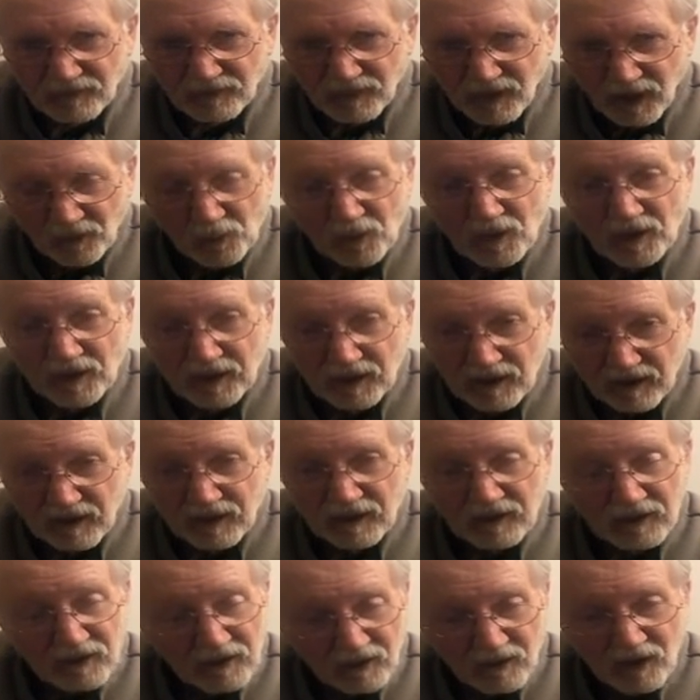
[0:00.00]
I
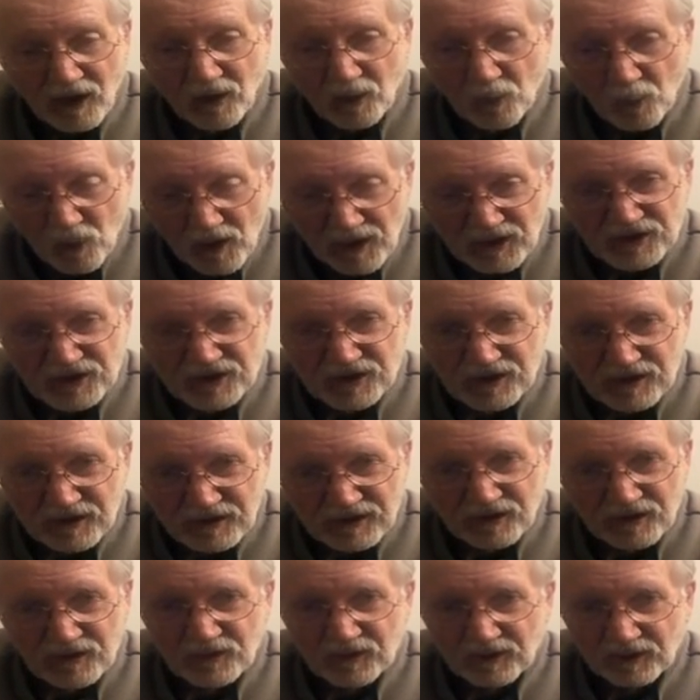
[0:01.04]
want you to
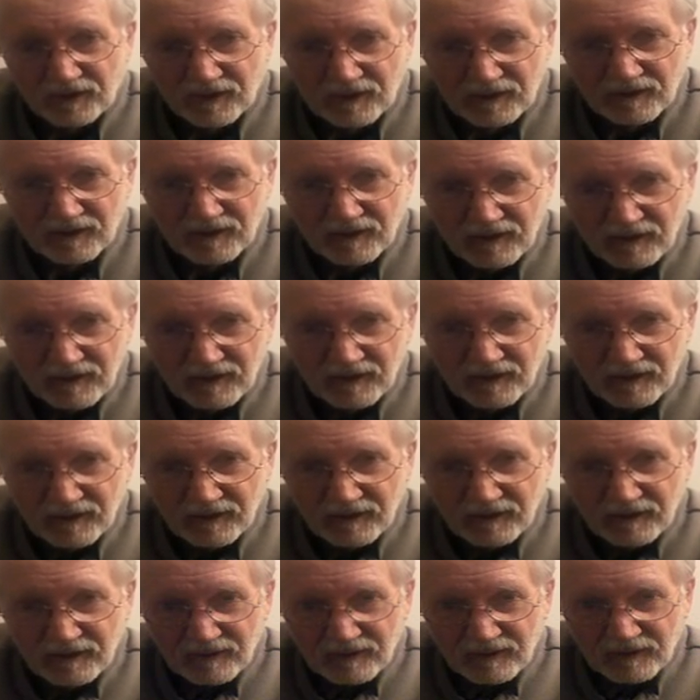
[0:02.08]
do it.
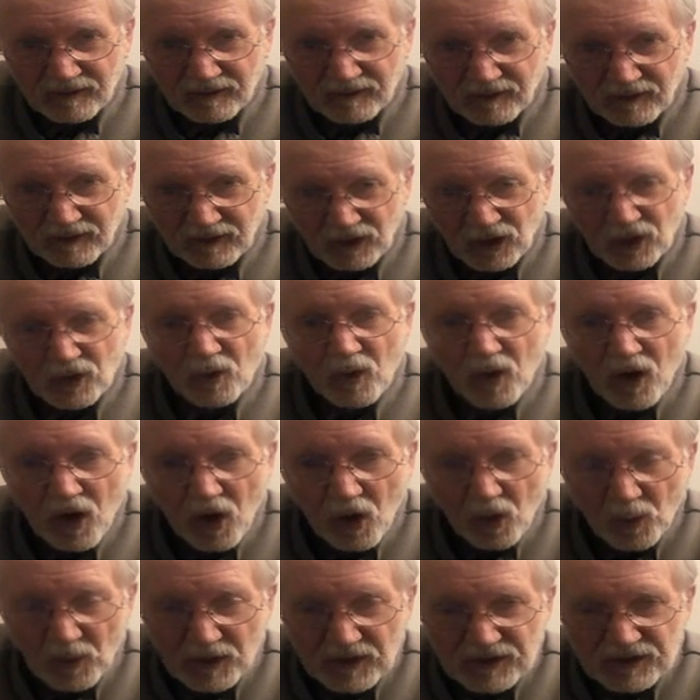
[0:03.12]
You
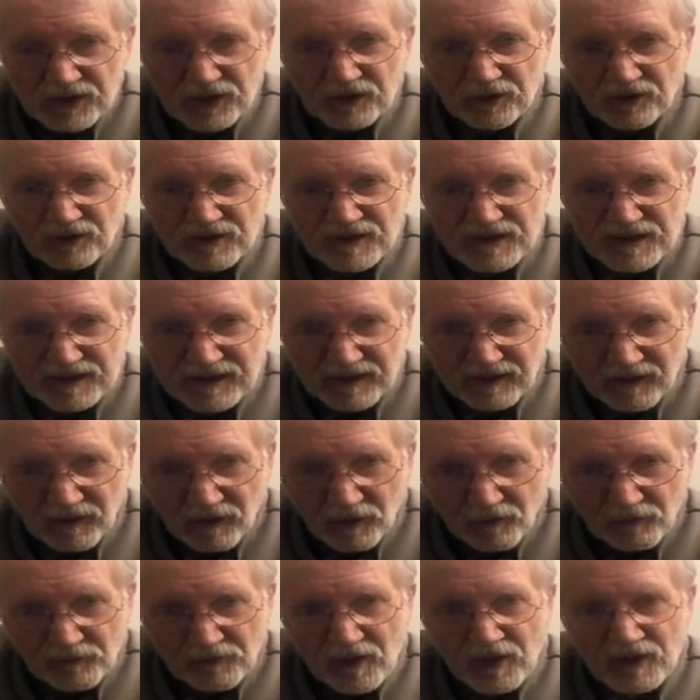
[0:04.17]
owe it to
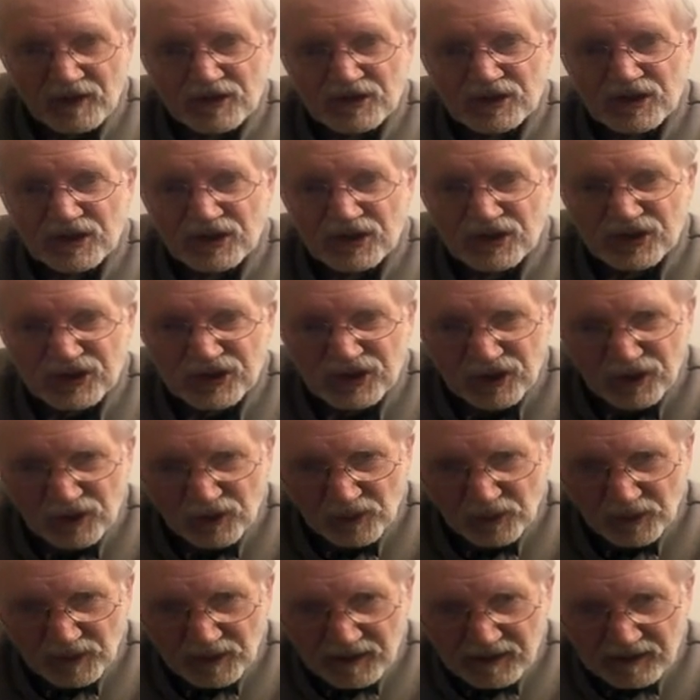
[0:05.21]
yourself to
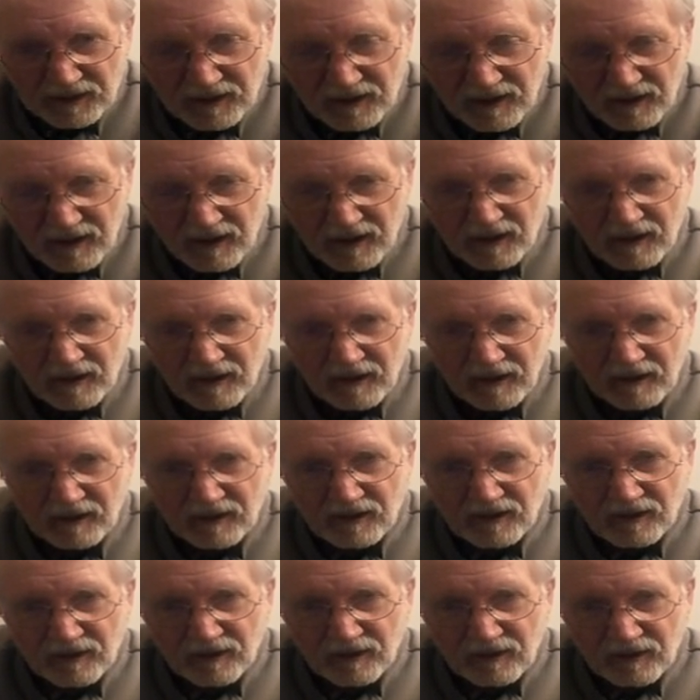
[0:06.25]
do it,
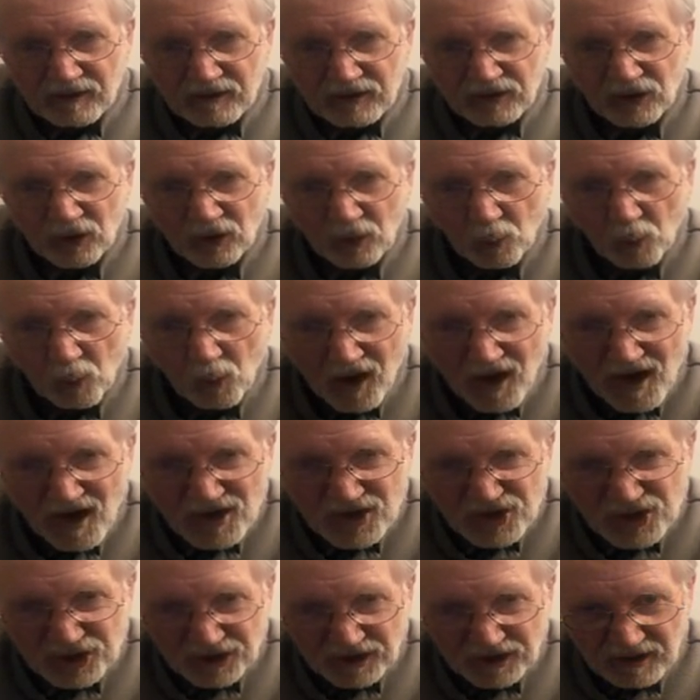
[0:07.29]
to
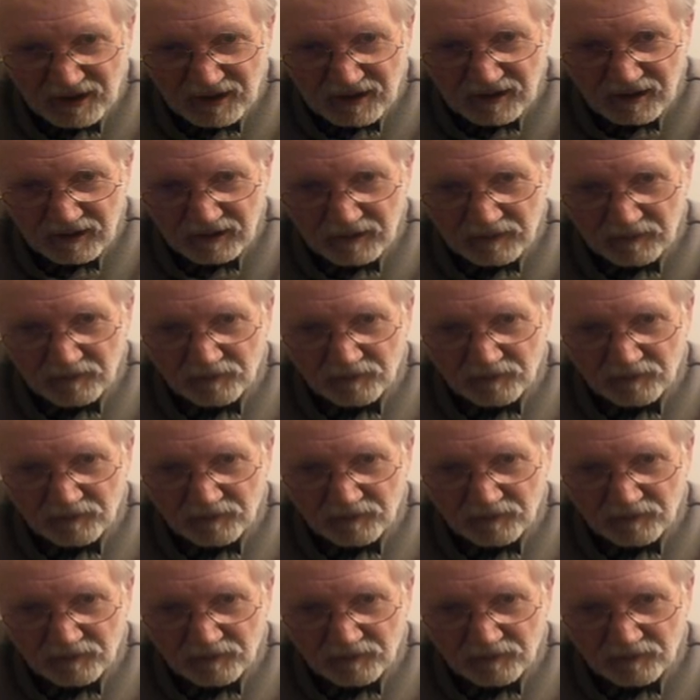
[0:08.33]
watch it,